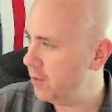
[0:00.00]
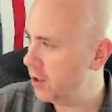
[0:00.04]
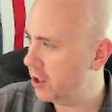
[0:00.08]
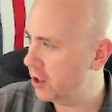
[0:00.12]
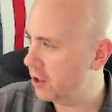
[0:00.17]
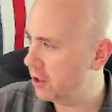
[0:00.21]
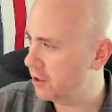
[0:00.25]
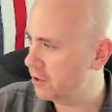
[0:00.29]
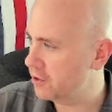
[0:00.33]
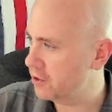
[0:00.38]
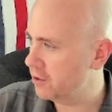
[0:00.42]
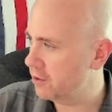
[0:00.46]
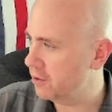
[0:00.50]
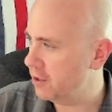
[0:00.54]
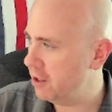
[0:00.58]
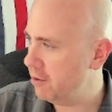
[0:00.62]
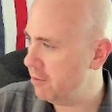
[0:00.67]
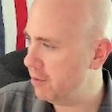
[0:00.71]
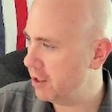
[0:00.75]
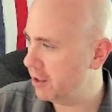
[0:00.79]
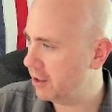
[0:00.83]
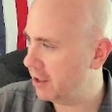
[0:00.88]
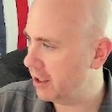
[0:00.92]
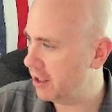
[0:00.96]
You can also
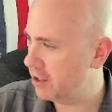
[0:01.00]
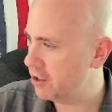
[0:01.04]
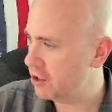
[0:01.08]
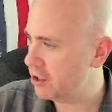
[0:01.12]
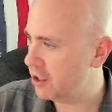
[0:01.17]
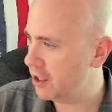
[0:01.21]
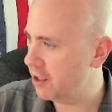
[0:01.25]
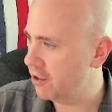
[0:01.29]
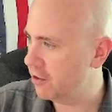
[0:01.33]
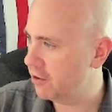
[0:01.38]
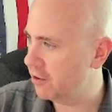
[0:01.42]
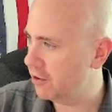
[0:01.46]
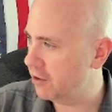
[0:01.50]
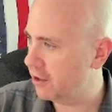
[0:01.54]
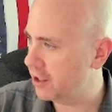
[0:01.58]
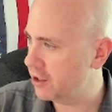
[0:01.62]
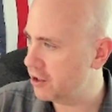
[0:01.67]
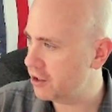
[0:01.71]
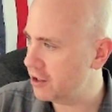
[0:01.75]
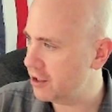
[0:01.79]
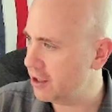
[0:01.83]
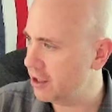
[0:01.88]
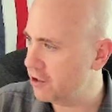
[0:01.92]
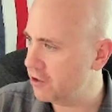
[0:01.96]
email the
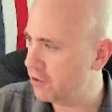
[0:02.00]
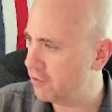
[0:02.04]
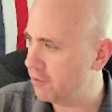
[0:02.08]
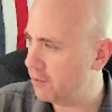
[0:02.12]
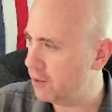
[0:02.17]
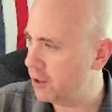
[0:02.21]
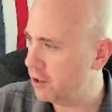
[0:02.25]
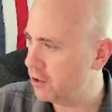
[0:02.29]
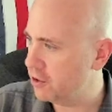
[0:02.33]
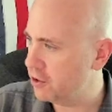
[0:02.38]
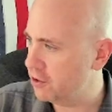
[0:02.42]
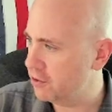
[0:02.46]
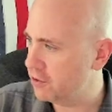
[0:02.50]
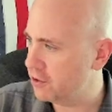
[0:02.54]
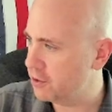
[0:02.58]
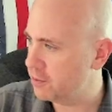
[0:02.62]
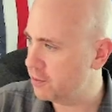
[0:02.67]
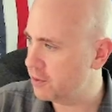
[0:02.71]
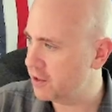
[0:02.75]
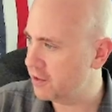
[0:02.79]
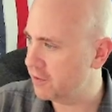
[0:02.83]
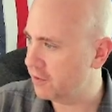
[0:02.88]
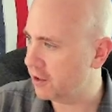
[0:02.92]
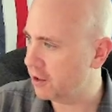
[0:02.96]
legislature from here, choose a
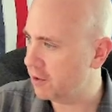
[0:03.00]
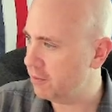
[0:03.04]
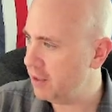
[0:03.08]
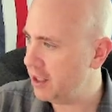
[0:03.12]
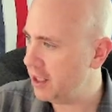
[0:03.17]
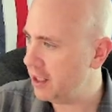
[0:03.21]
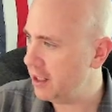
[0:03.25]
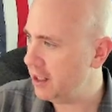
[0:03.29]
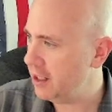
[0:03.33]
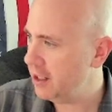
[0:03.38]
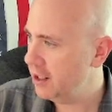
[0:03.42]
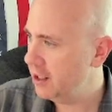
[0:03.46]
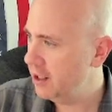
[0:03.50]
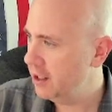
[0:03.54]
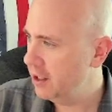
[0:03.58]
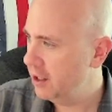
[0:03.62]
specific committee